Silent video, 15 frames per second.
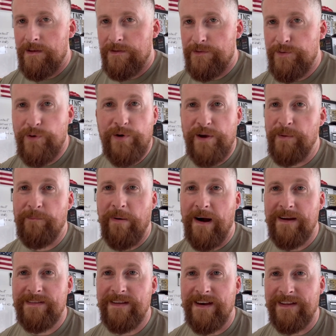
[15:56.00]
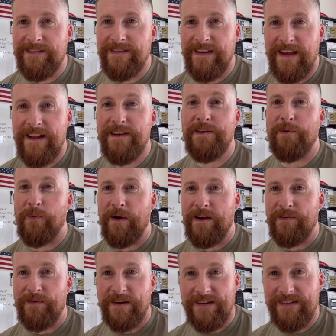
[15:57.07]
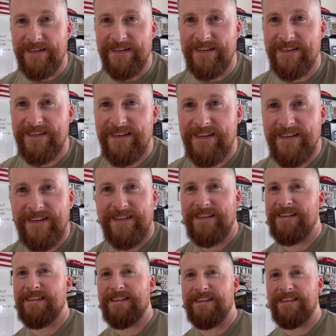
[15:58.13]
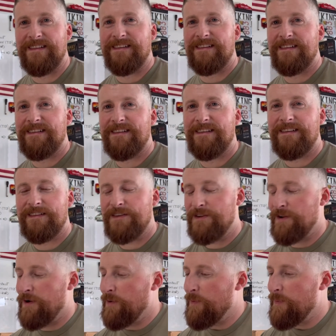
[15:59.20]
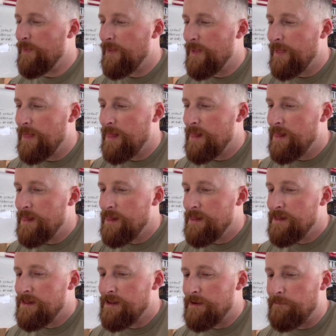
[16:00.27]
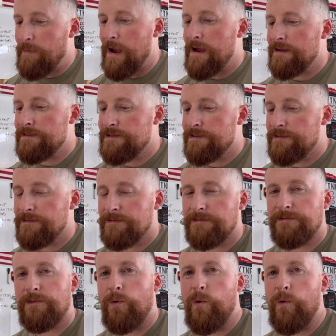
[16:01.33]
You can buy that anywhere, really. You know, a badge, who